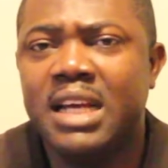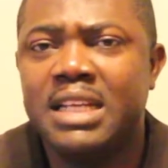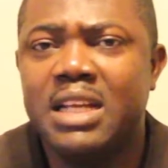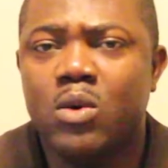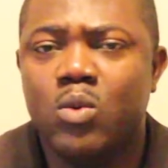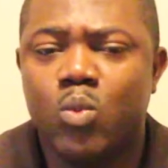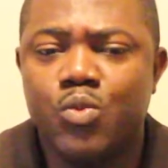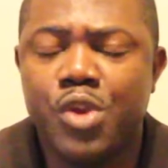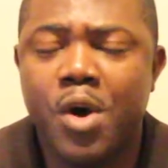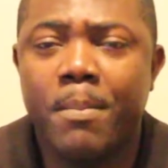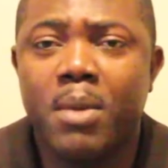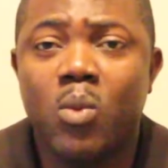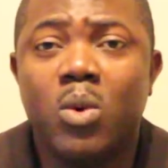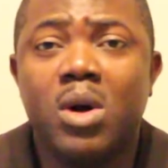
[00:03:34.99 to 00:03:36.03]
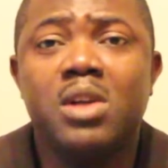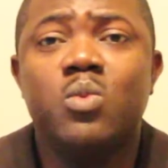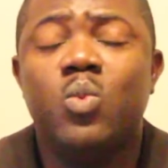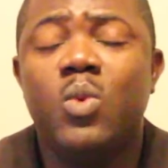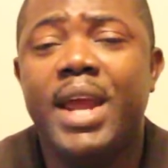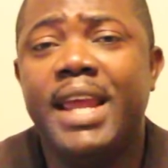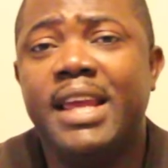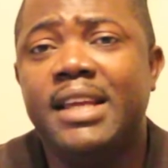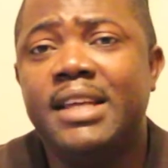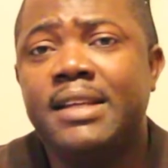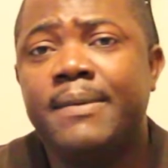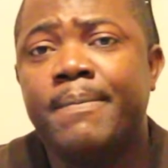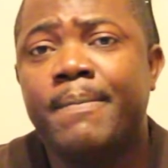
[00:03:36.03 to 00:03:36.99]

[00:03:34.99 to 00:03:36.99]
the number one way